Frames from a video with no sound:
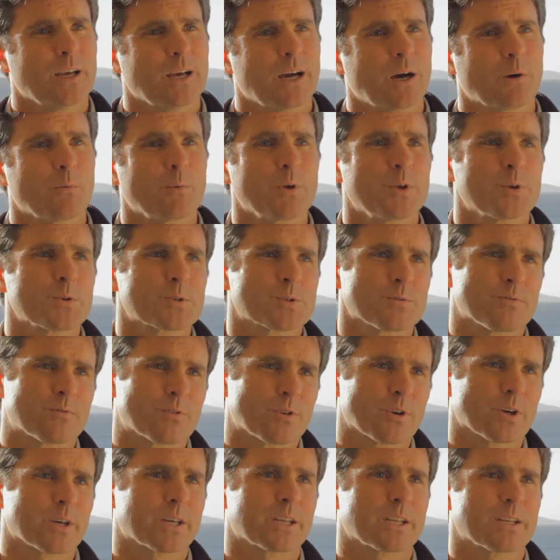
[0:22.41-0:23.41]
And we use a
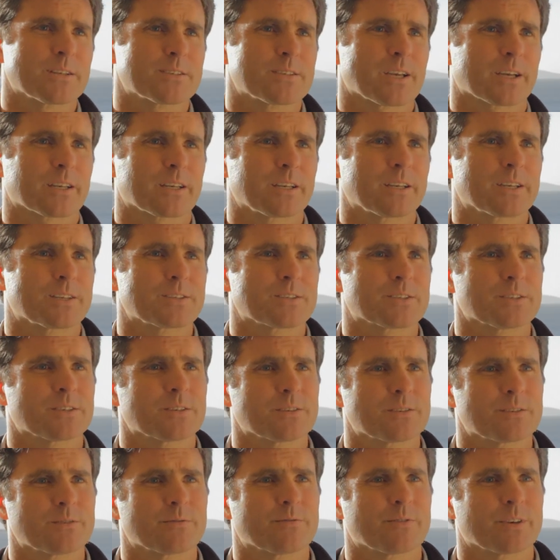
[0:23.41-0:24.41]
variety of techniques to
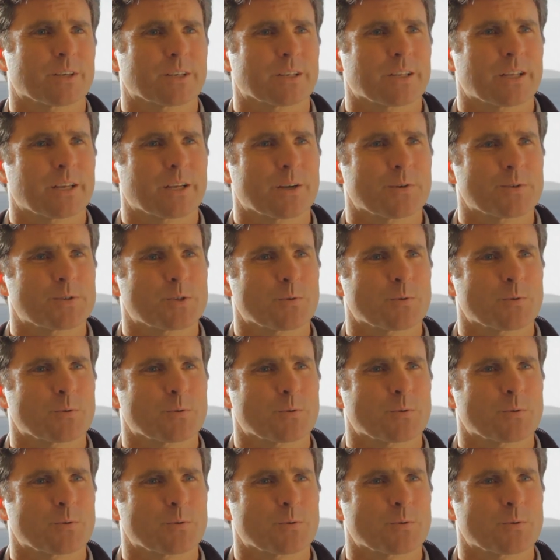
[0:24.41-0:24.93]
figure that out.